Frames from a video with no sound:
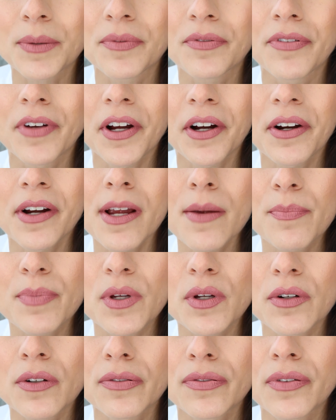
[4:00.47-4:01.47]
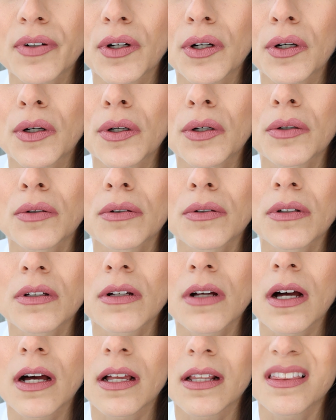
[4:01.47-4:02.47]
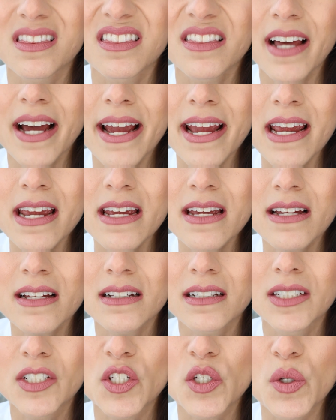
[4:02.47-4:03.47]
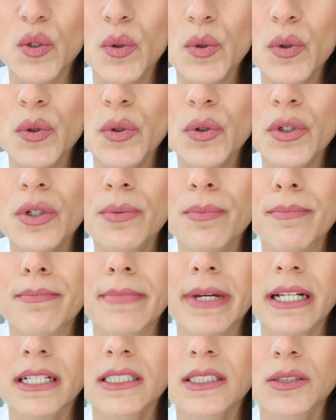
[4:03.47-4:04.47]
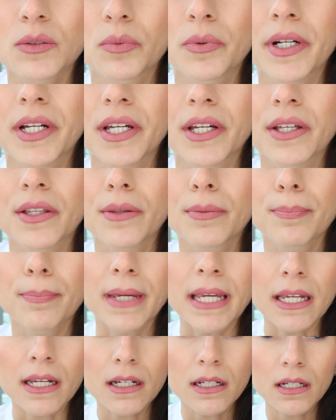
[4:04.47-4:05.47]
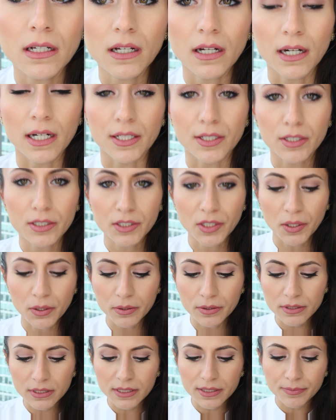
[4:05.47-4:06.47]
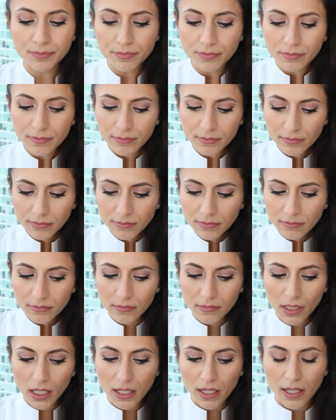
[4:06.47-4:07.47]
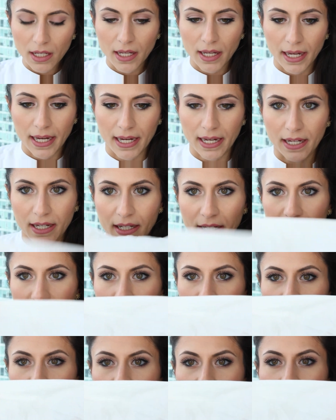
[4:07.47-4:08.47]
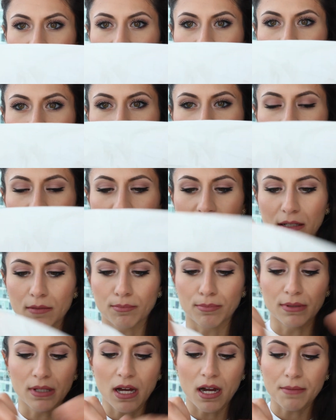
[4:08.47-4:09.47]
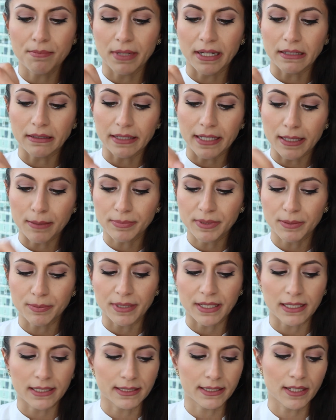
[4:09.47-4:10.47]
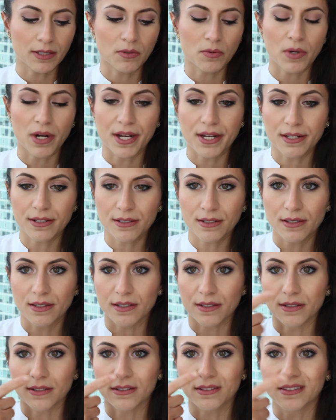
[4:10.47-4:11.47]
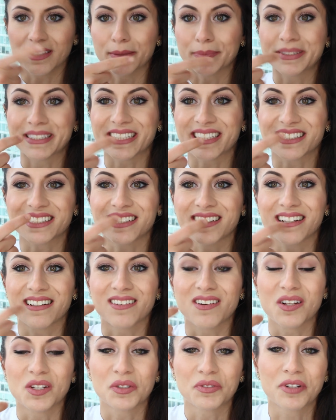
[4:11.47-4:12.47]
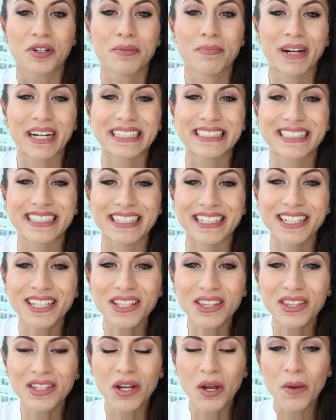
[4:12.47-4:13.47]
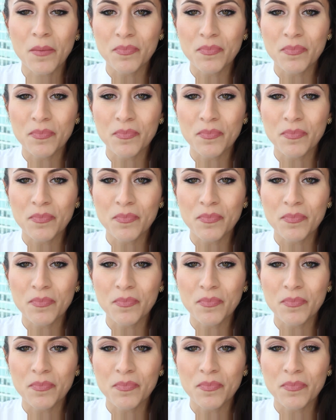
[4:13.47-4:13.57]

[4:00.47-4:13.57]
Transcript: a very beautiful, a light nude mixed with pink undertones. And I'll go ahead and blot my lips because I don't want the lipstick to get all over my teeth.